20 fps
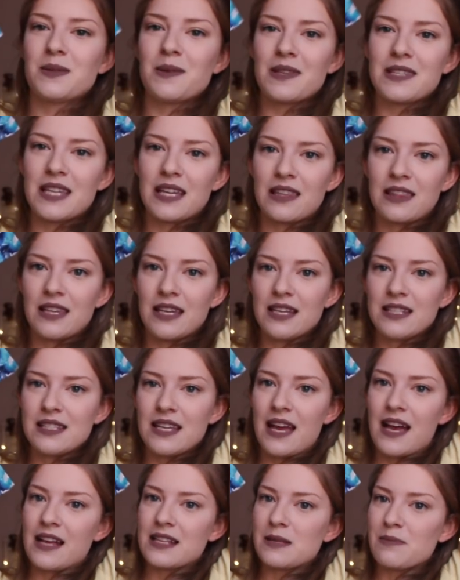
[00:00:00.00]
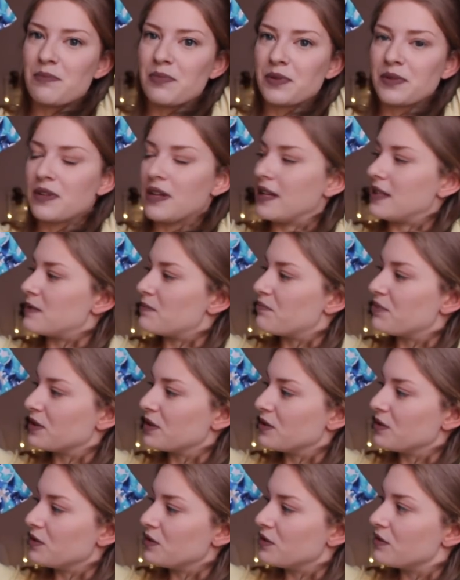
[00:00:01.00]
so it's like this. It has it's
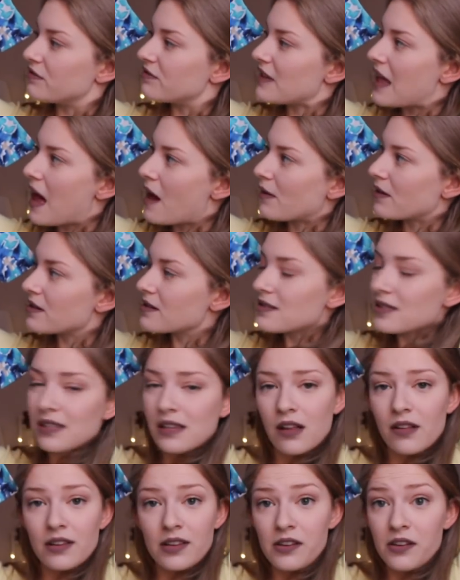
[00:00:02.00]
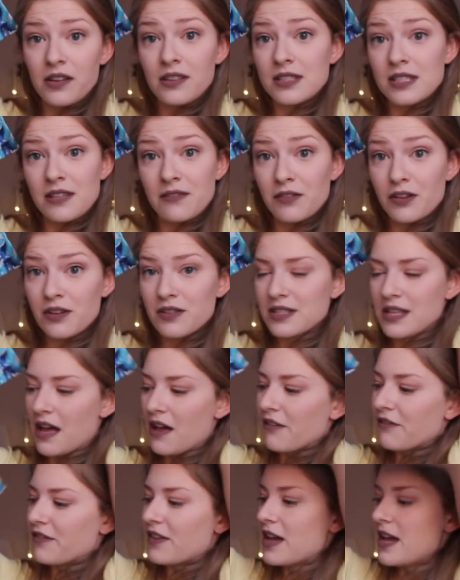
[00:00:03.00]
blue flowers. Clearly you can see for
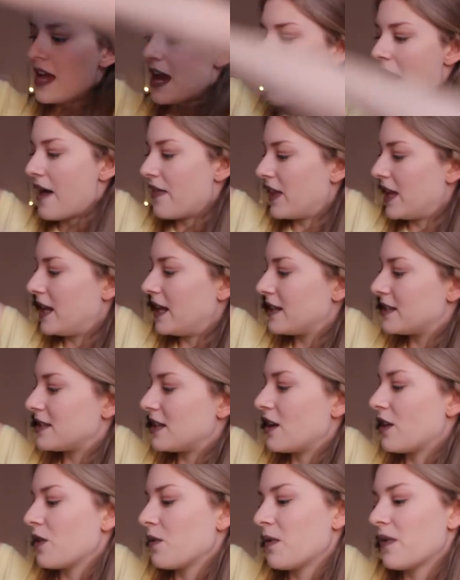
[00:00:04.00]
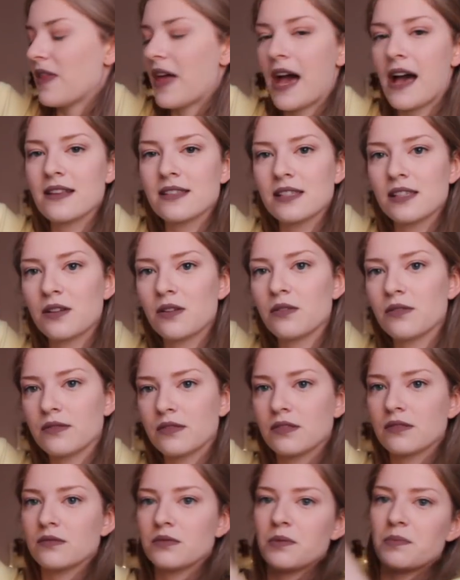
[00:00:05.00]
yourself. And then it's another one that has a little
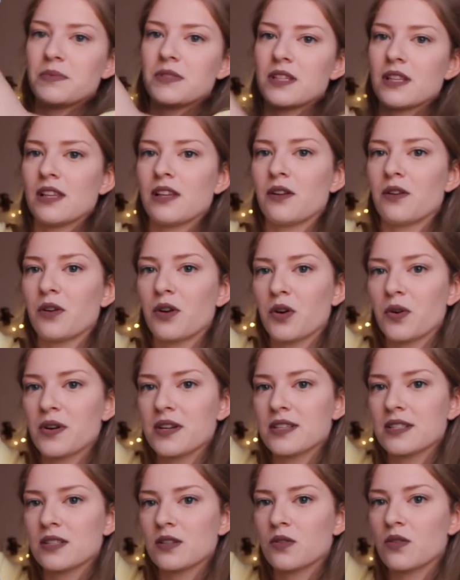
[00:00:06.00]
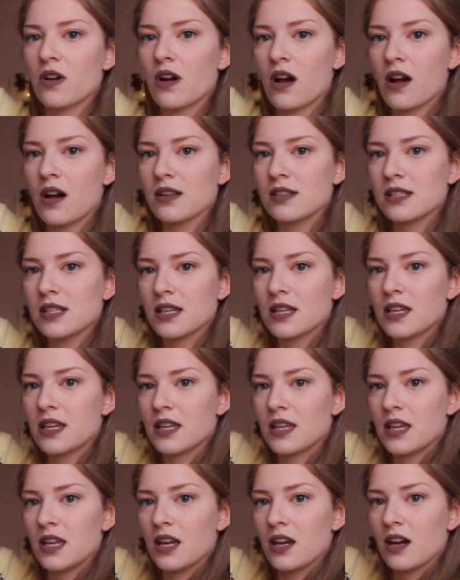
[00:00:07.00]
crisscross
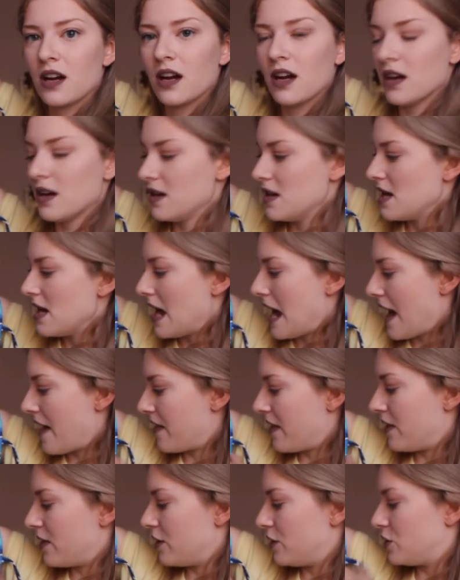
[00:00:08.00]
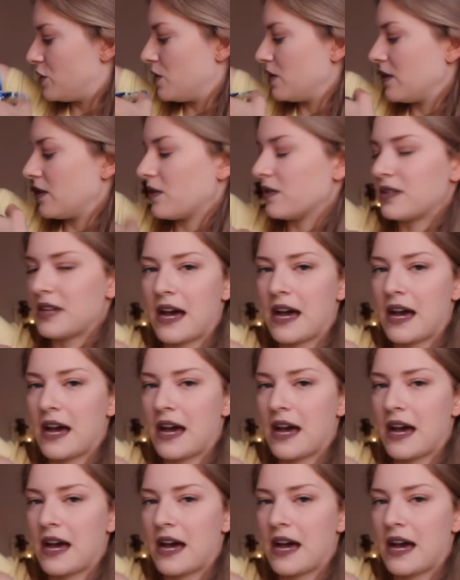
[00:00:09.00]
here. And then the two little